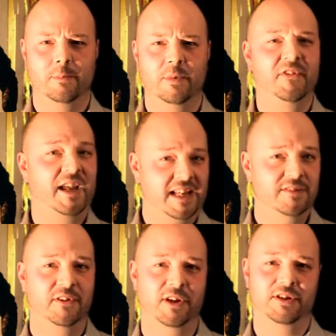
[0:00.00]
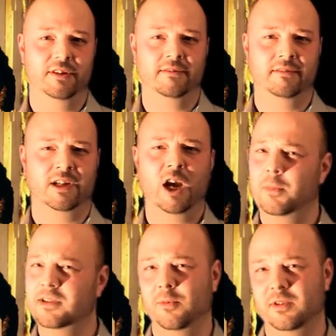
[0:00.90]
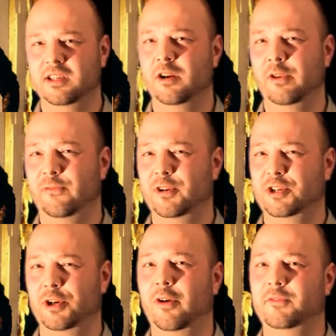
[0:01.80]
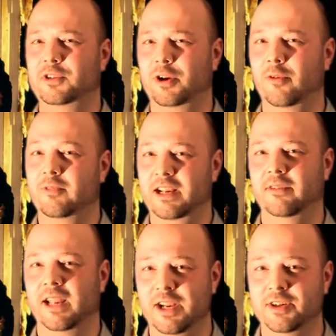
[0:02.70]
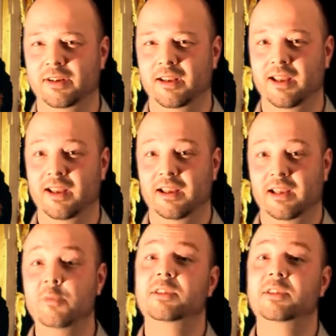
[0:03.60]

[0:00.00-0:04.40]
But for his version, Carpenter wasn't going for a shot-for-shot recreation, he was